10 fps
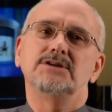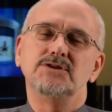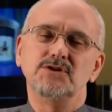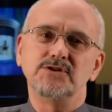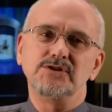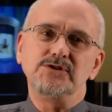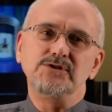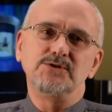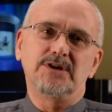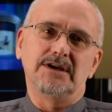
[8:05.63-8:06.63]

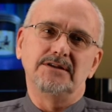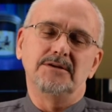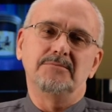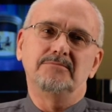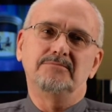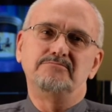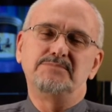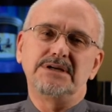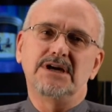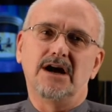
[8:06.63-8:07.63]
You can
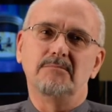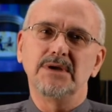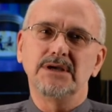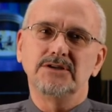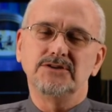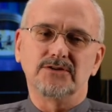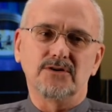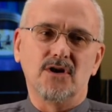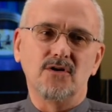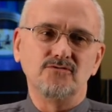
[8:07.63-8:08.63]
become
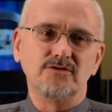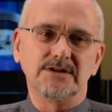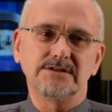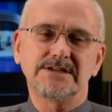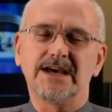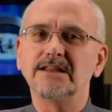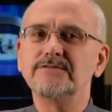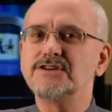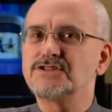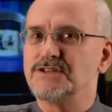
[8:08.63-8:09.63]
your own
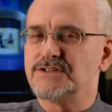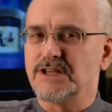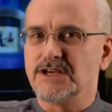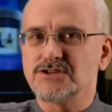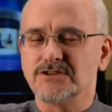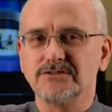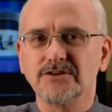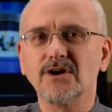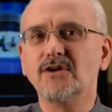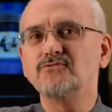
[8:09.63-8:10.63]
television station,
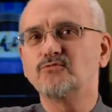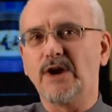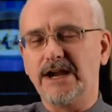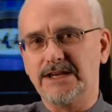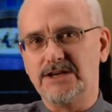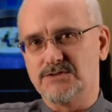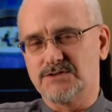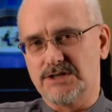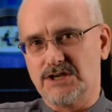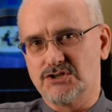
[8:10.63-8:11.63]
your own radio
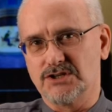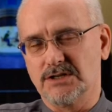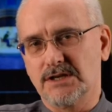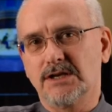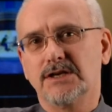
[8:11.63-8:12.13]
station.